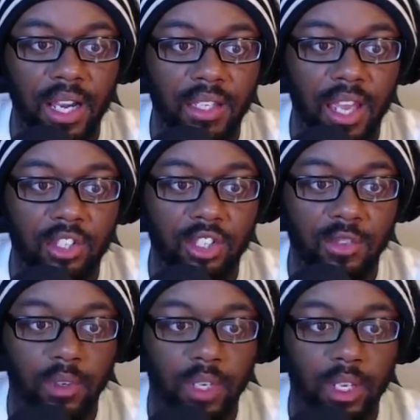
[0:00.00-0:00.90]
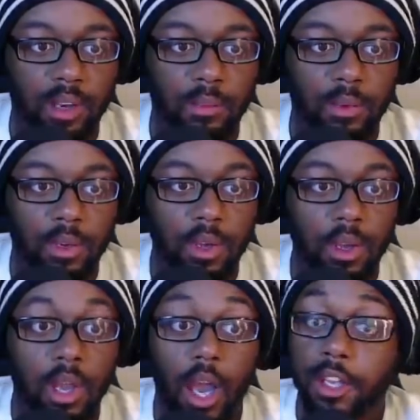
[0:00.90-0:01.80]
that just for him.
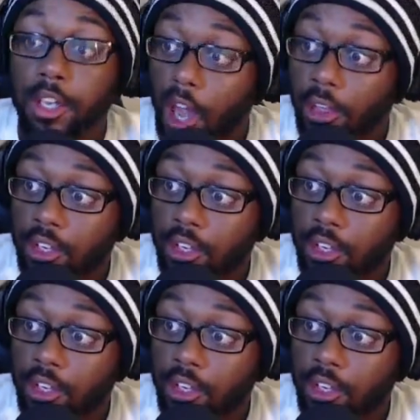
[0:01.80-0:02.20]
Another